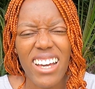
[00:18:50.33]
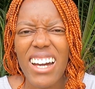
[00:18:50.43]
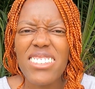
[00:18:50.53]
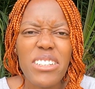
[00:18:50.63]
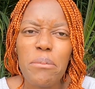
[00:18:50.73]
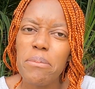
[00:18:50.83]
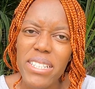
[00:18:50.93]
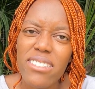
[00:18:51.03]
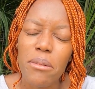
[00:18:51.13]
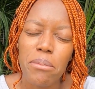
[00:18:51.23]
How do you
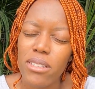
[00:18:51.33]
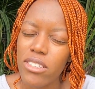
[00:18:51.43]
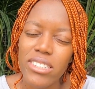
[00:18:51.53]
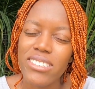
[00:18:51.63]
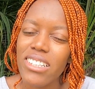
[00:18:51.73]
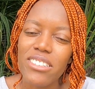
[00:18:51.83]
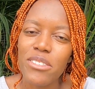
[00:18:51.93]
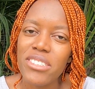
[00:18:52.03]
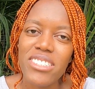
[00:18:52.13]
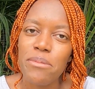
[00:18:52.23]
mess up gherkins? Like,
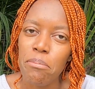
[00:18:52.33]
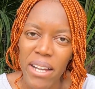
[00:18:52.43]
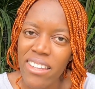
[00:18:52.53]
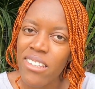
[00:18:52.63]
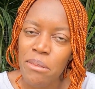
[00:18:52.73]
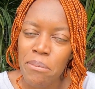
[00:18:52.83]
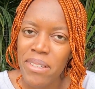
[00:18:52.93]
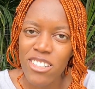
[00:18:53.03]
don't you just buy them